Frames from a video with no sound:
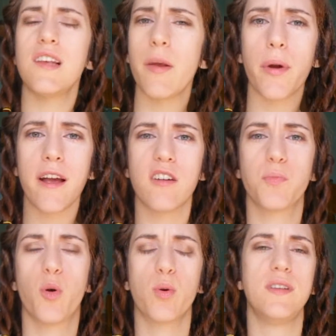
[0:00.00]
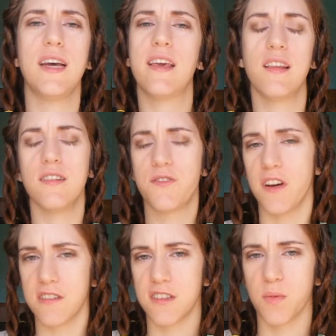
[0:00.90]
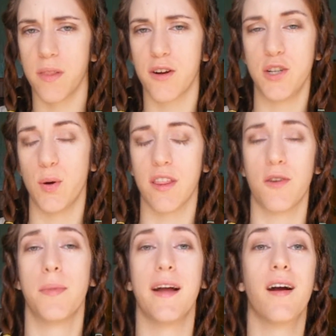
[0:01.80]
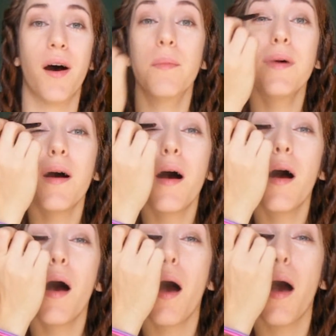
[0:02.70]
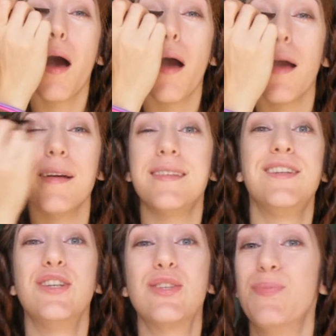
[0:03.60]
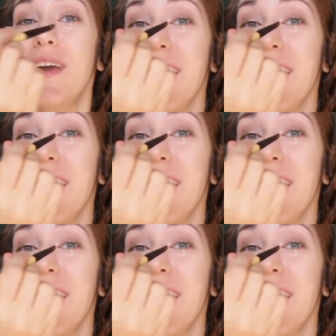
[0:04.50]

Does anybody else pull ridiculous faces when they're doing their makeup? Is it just